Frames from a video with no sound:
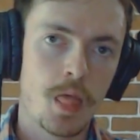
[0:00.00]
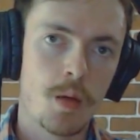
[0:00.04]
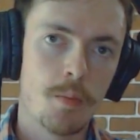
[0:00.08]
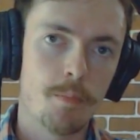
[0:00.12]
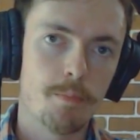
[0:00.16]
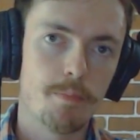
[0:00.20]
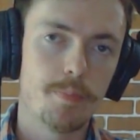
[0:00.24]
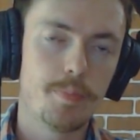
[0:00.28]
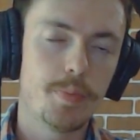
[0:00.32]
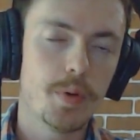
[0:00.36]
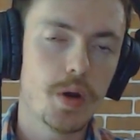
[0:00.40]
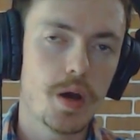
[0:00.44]

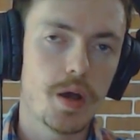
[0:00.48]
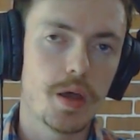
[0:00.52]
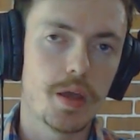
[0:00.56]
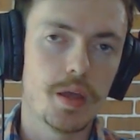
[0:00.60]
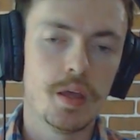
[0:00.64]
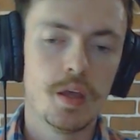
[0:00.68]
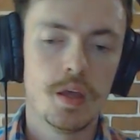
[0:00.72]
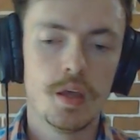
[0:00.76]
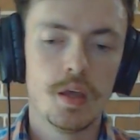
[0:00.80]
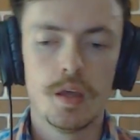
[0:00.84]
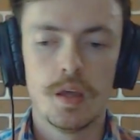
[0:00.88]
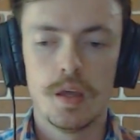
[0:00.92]

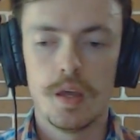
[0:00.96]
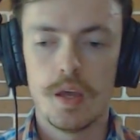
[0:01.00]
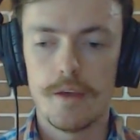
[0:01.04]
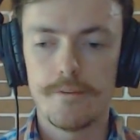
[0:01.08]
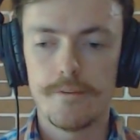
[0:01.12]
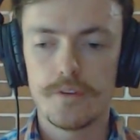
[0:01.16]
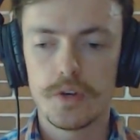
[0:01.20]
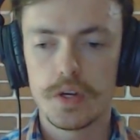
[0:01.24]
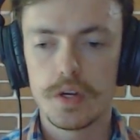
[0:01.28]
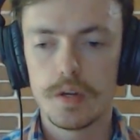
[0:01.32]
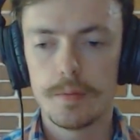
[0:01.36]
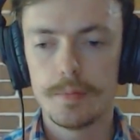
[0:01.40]
But if
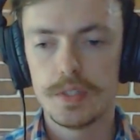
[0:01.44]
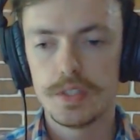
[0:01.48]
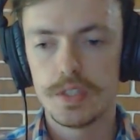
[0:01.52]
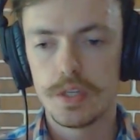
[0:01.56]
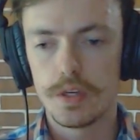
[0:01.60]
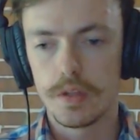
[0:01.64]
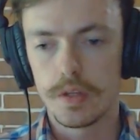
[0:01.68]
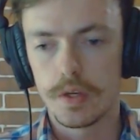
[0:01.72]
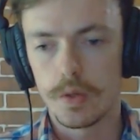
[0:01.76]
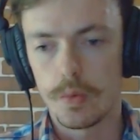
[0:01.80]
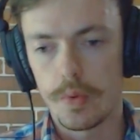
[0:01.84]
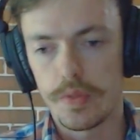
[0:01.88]
you're going to be
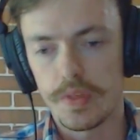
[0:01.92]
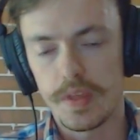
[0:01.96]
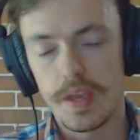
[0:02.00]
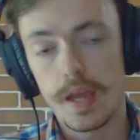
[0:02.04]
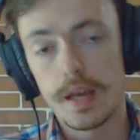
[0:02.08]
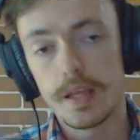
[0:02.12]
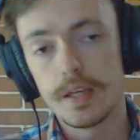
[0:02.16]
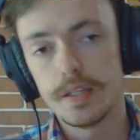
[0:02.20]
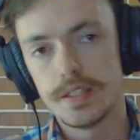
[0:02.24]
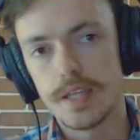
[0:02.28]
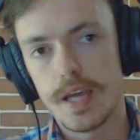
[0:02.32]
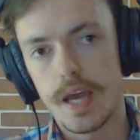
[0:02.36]
dealing with
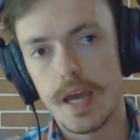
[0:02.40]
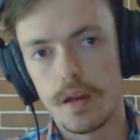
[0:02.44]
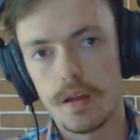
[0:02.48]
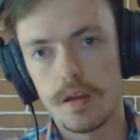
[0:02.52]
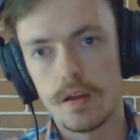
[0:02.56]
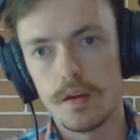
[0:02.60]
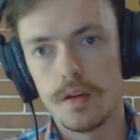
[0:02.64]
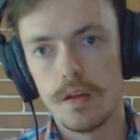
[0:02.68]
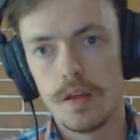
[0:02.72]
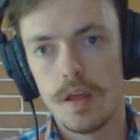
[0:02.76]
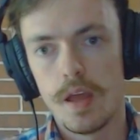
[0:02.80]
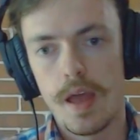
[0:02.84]
getting
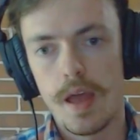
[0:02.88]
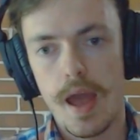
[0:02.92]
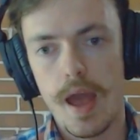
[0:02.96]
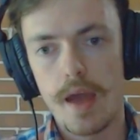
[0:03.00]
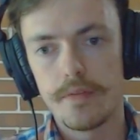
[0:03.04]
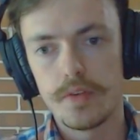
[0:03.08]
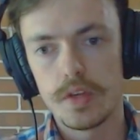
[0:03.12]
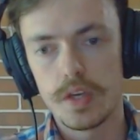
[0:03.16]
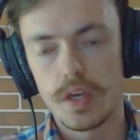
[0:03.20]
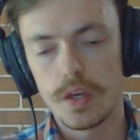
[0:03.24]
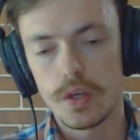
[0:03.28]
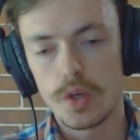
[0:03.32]
data,
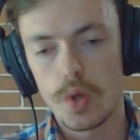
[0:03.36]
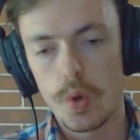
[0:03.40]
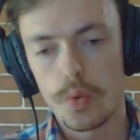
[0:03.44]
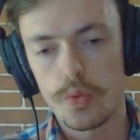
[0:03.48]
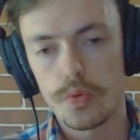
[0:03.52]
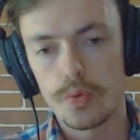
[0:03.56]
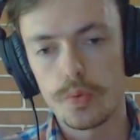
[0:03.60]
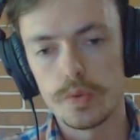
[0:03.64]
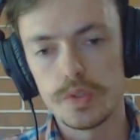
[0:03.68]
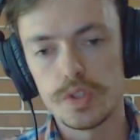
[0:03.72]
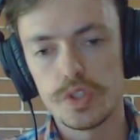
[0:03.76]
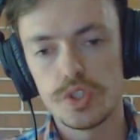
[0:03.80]
having it go
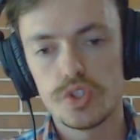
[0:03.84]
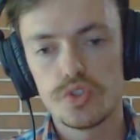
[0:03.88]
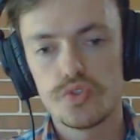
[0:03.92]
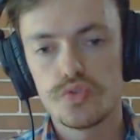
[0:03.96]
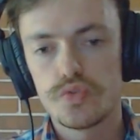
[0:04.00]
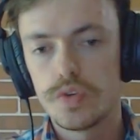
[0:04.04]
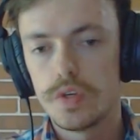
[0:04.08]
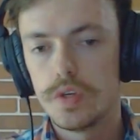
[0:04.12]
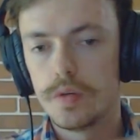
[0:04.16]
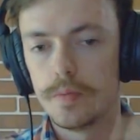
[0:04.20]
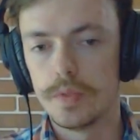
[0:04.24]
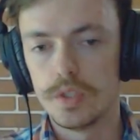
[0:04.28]
through a
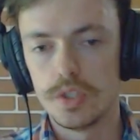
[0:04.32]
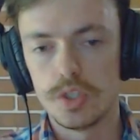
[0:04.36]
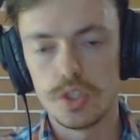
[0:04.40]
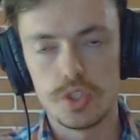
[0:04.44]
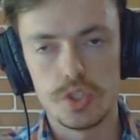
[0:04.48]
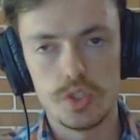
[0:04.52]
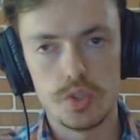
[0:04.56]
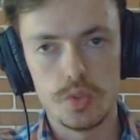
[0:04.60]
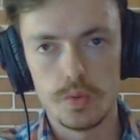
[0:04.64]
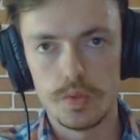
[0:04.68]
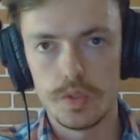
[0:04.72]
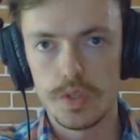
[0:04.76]
stream and just
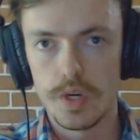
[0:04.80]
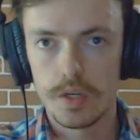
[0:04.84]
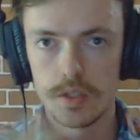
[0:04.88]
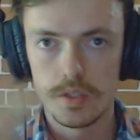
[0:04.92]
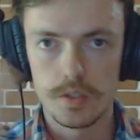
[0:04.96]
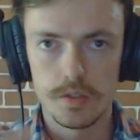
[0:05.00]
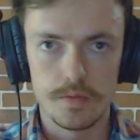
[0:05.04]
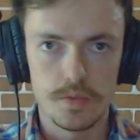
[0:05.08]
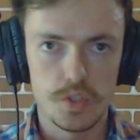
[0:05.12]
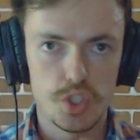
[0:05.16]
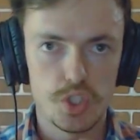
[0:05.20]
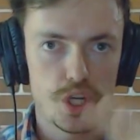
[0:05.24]
do tons
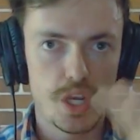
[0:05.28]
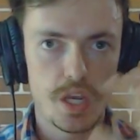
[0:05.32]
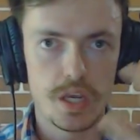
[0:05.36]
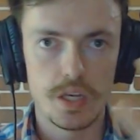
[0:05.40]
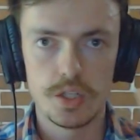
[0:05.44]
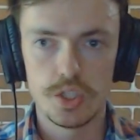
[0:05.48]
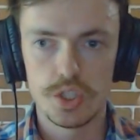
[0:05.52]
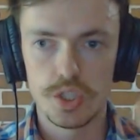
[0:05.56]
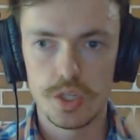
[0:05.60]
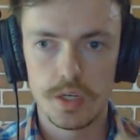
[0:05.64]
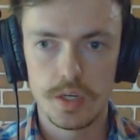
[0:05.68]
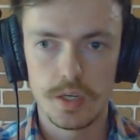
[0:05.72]
of
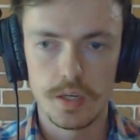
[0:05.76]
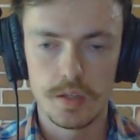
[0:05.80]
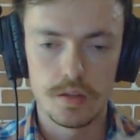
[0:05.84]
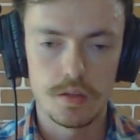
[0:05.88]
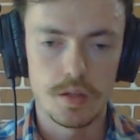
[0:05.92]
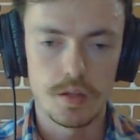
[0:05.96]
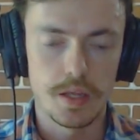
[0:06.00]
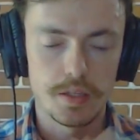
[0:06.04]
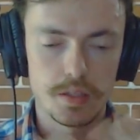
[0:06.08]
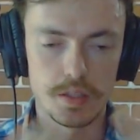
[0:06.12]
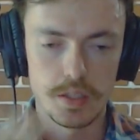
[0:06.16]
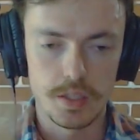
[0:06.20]
changing and
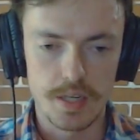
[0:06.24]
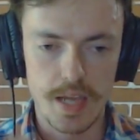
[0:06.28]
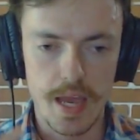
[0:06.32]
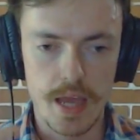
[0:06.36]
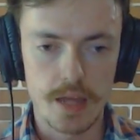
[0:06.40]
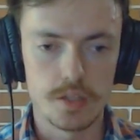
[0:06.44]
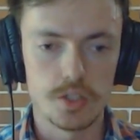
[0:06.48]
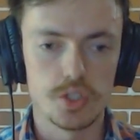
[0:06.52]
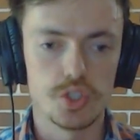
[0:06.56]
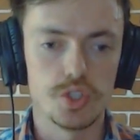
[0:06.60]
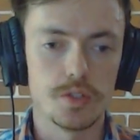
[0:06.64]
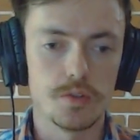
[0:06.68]
like the
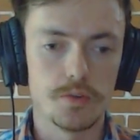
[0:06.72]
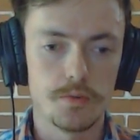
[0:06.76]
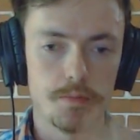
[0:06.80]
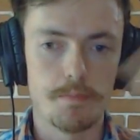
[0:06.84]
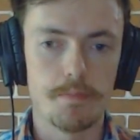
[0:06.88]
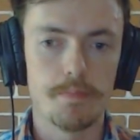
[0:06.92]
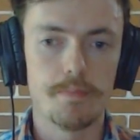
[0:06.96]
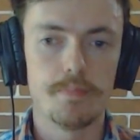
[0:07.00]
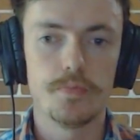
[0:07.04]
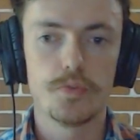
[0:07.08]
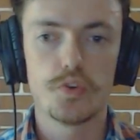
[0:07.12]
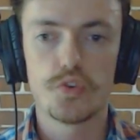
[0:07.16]
data is just
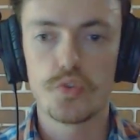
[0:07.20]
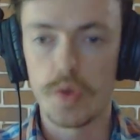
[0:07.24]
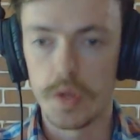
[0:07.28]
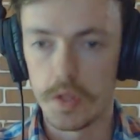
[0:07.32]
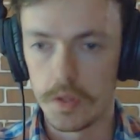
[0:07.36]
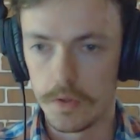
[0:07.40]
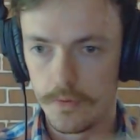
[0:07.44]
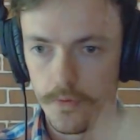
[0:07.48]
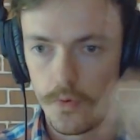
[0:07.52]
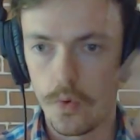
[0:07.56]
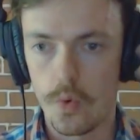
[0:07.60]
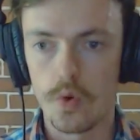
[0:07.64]

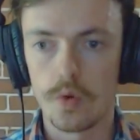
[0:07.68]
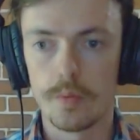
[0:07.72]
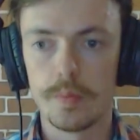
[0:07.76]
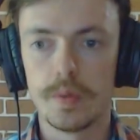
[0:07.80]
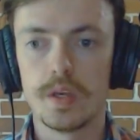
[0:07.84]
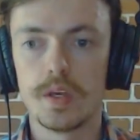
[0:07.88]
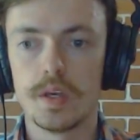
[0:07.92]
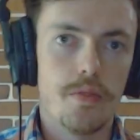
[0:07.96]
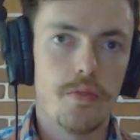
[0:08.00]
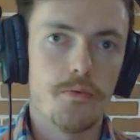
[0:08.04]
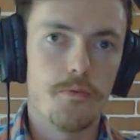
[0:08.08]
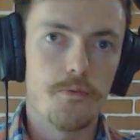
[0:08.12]

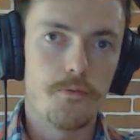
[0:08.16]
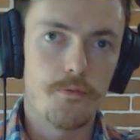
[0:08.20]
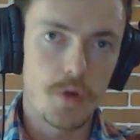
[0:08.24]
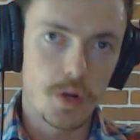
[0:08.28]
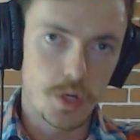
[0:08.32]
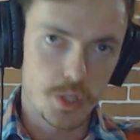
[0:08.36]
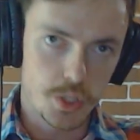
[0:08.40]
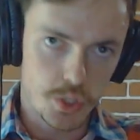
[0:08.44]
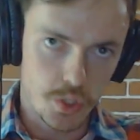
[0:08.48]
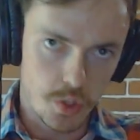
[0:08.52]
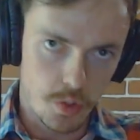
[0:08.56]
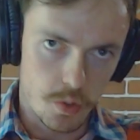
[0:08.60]
transforming,
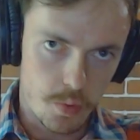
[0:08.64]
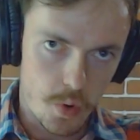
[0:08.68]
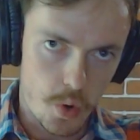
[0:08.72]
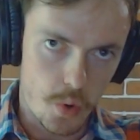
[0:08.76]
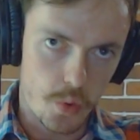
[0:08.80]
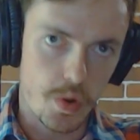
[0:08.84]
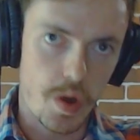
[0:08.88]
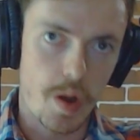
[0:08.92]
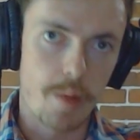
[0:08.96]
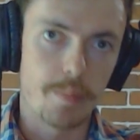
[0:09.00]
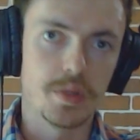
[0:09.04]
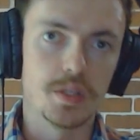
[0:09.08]
functional
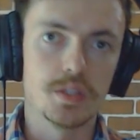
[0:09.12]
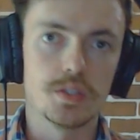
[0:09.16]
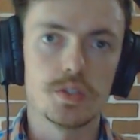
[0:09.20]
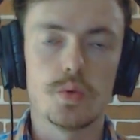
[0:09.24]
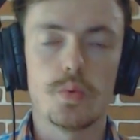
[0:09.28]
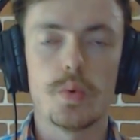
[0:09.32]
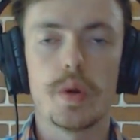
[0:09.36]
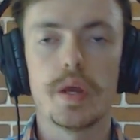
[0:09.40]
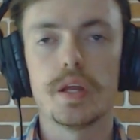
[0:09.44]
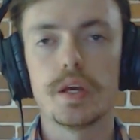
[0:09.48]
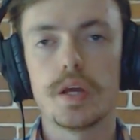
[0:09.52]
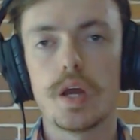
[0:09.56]
programming is the
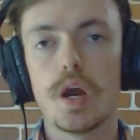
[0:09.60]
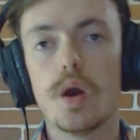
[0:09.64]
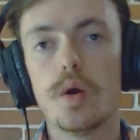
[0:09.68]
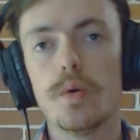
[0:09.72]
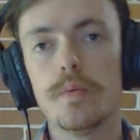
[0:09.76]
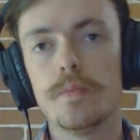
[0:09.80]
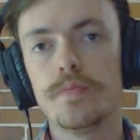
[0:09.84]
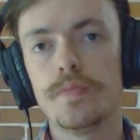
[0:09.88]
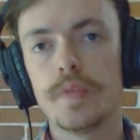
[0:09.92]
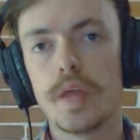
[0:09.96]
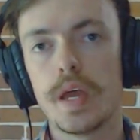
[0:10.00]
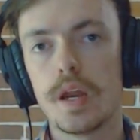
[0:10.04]
way to go.
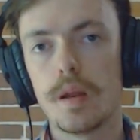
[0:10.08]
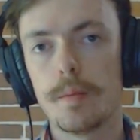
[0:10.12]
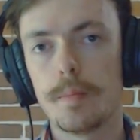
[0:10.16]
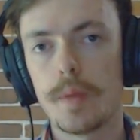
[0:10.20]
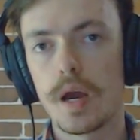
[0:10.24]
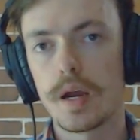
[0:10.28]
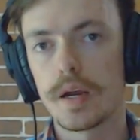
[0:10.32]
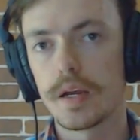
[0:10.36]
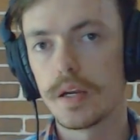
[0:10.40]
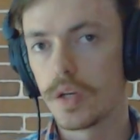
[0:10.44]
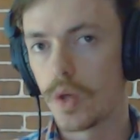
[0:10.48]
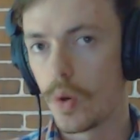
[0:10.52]
And I'm
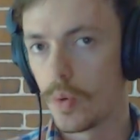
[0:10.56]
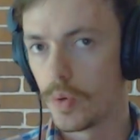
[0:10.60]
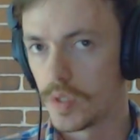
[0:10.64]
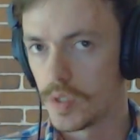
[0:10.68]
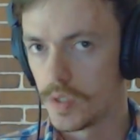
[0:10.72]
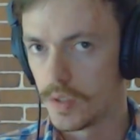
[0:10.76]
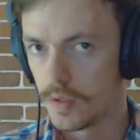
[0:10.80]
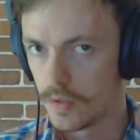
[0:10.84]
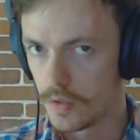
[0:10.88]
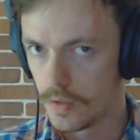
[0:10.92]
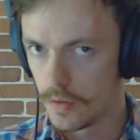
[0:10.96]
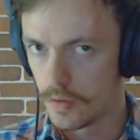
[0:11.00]
not going to go
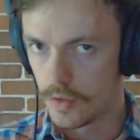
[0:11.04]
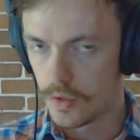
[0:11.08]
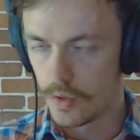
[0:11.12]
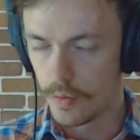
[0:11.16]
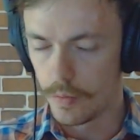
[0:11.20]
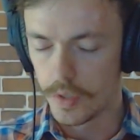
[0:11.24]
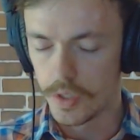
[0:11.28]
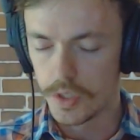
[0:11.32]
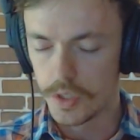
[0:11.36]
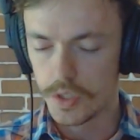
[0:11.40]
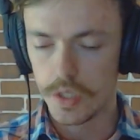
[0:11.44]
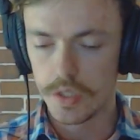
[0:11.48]
into too
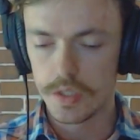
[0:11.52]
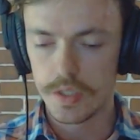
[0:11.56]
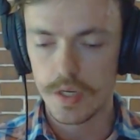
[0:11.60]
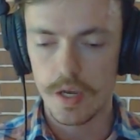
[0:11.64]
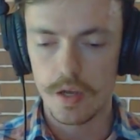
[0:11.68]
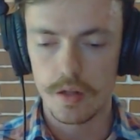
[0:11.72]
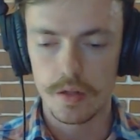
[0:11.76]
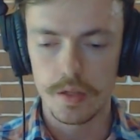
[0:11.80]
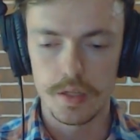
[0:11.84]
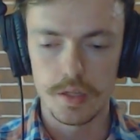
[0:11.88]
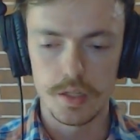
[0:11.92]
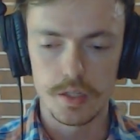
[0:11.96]
much
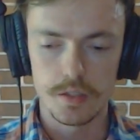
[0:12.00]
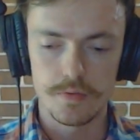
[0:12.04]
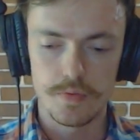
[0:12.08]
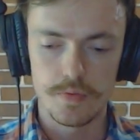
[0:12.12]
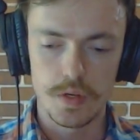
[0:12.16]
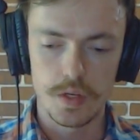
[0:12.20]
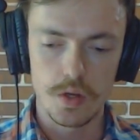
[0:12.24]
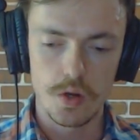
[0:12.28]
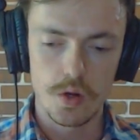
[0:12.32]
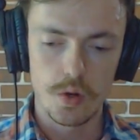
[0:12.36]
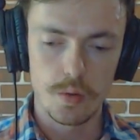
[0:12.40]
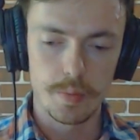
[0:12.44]
detail in this
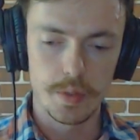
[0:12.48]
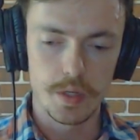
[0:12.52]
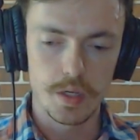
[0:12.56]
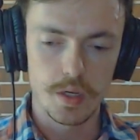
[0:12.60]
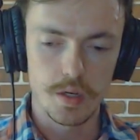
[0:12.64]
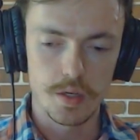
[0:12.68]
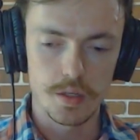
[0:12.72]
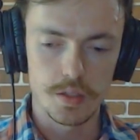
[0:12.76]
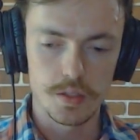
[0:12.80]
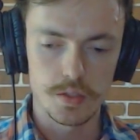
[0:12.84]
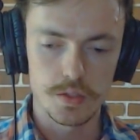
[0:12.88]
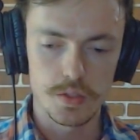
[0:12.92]
video
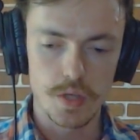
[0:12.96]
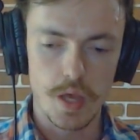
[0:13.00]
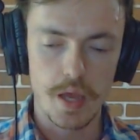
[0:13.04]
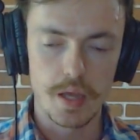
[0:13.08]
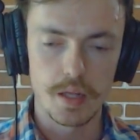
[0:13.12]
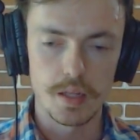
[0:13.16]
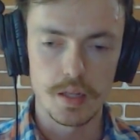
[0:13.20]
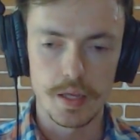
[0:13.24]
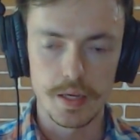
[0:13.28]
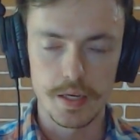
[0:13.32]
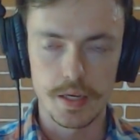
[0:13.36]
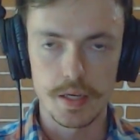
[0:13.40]
because I,
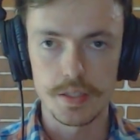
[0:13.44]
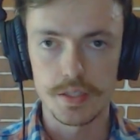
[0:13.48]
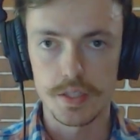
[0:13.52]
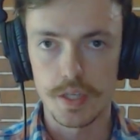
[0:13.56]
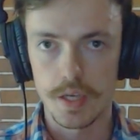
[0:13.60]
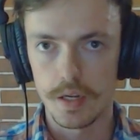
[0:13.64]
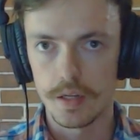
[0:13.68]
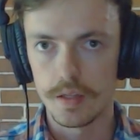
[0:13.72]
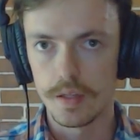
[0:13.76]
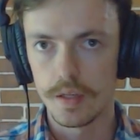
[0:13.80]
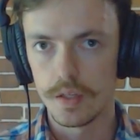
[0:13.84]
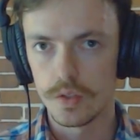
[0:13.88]
like I
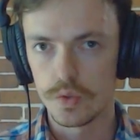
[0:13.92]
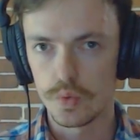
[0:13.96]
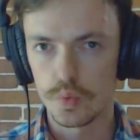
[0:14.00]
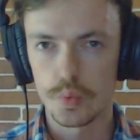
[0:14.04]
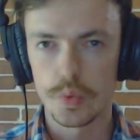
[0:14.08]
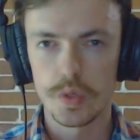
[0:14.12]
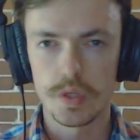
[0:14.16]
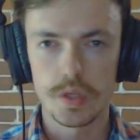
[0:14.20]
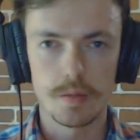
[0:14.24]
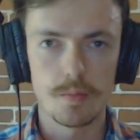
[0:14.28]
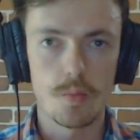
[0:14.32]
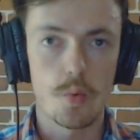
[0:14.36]
said, it's really more